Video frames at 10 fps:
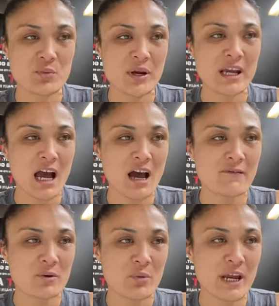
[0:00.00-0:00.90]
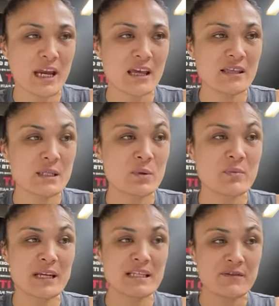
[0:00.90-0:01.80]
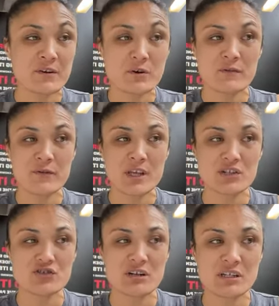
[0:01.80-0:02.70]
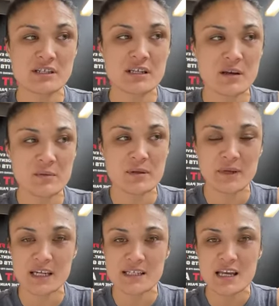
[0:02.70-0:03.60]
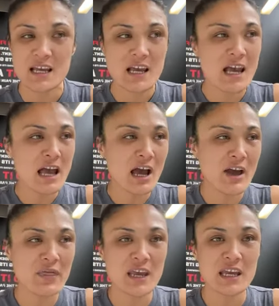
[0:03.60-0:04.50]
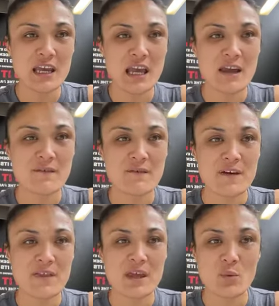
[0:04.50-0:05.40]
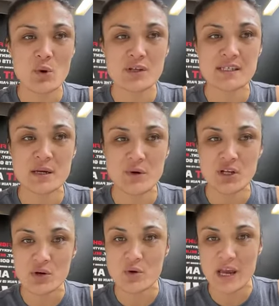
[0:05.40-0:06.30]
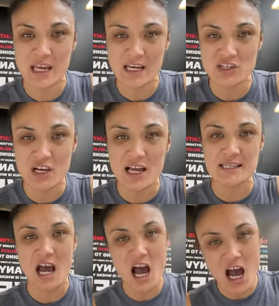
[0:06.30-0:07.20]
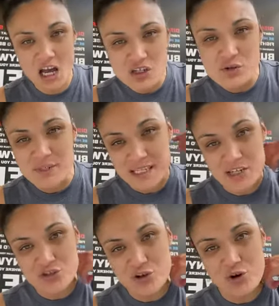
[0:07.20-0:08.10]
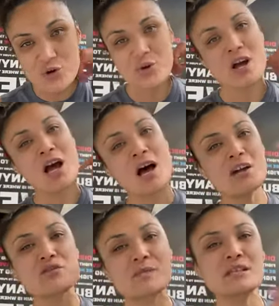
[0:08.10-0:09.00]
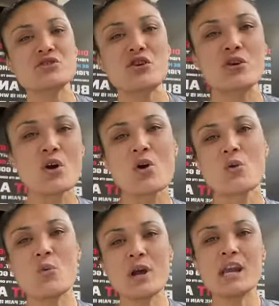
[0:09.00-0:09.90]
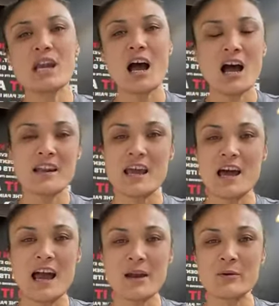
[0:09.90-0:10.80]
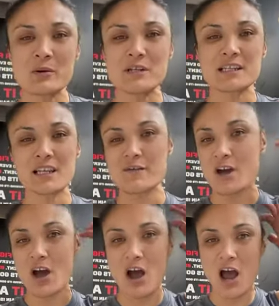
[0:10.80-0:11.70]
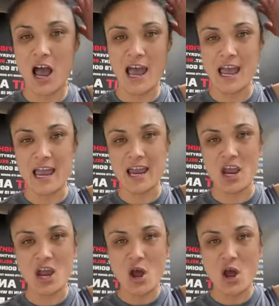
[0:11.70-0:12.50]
week after week, and this would be difficult for the instructors to implement, I think, if there was someone new at each class. 100% true, 100% true. We are now able to deliver a